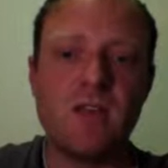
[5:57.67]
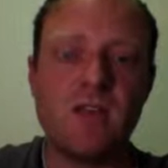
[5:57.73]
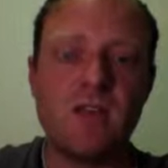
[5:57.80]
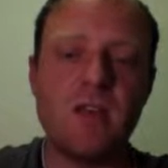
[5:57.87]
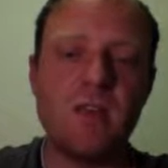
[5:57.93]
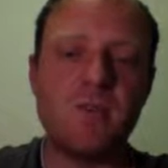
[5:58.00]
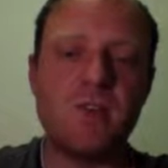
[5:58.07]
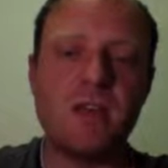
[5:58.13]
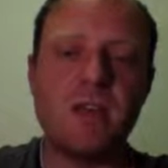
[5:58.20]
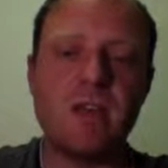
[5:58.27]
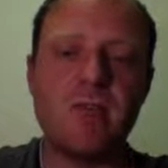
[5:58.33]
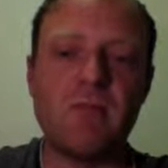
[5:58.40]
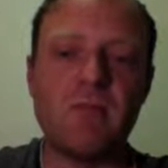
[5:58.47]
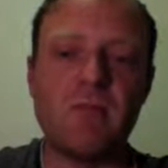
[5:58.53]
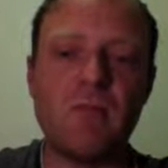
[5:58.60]
and we can
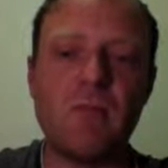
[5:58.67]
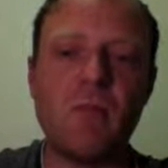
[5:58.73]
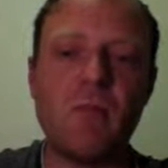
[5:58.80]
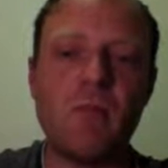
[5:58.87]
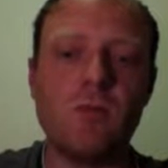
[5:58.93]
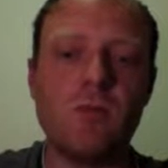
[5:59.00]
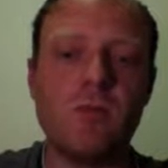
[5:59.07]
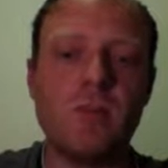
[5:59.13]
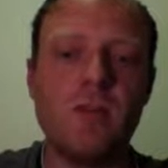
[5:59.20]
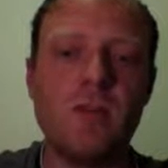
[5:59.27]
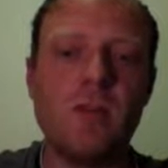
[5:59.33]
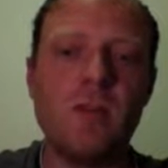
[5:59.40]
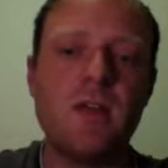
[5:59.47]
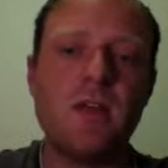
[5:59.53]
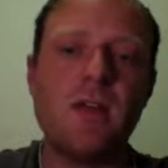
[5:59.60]
handle all.
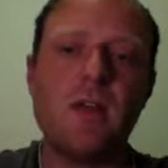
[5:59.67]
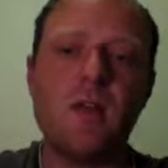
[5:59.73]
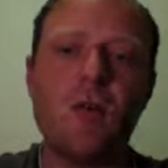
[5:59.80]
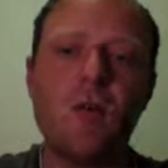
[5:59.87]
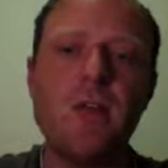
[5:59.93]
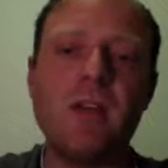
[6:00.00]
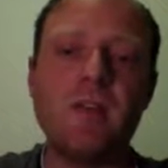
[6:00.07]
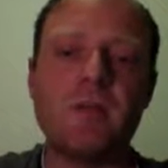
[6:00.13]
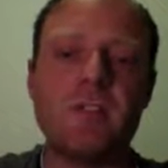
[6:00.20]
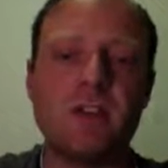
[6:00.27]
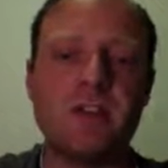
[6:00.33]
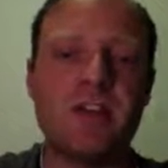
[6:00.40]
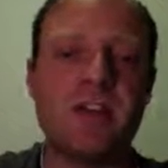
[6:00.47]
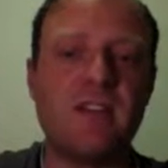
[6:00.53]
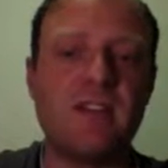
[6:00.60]
All but upside
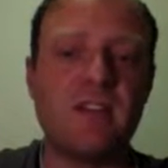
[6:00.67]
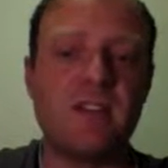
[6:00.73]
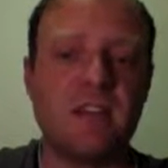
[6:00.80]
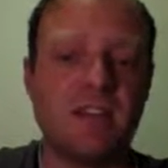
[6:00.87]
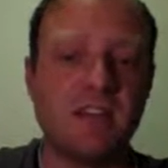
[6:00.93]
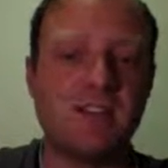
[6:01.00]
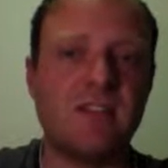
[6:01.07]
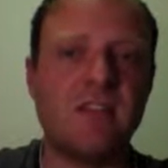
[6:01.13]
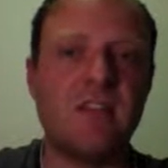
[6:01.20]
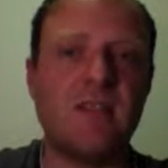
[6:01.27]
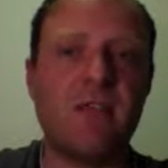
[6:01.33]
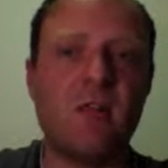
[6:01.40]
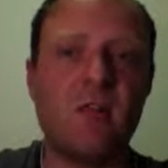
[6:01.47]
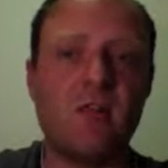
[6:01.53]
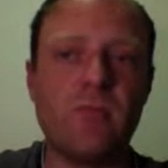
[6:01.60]
down is the
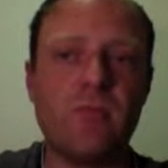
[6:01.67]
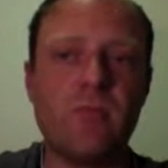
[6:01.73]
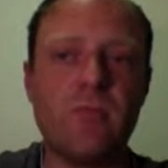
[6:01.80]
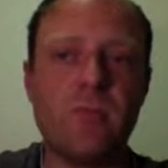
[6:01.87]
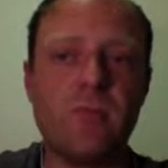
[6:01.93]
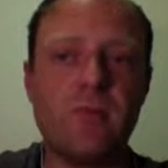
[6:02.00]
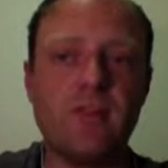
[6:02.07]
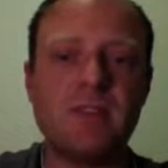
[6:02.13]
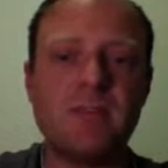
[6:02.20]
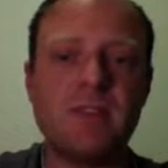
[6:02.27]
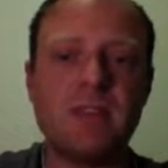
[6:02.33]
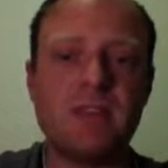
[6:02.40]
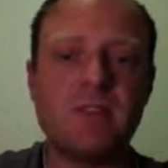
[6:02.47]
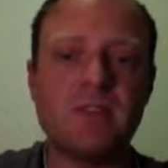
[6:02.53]
default, but let's make it